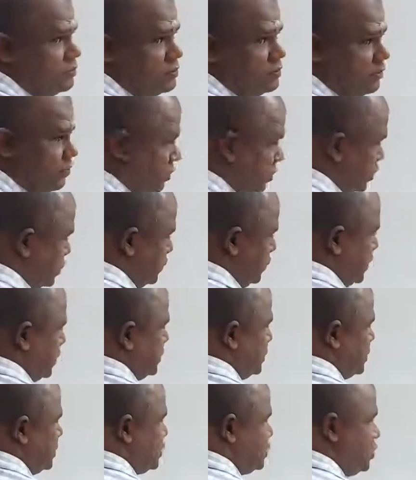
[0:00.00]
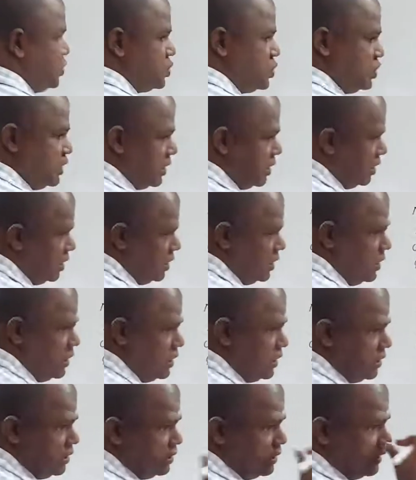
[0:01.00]
phosphorus is also there.
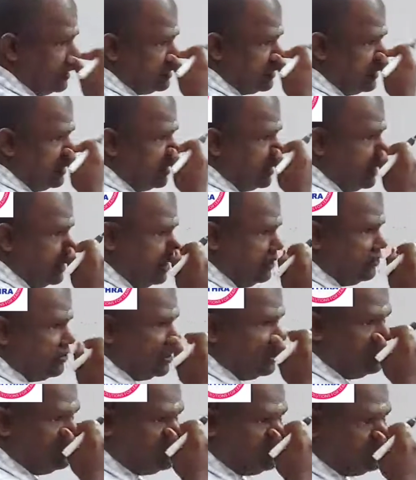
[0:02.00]
That is entirely different.